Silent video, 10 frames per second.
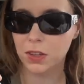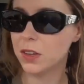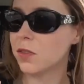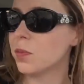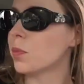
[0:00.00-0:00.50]

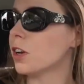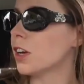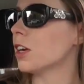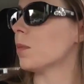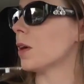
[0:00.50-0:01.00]
Can't even break
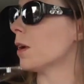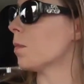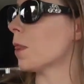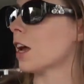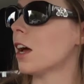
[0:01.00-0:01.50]
it, babe.
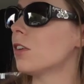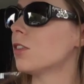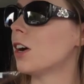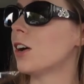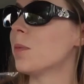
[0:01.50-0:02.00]
Like, I don't
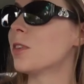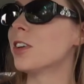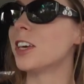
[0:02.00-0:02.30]
know how I'm gonna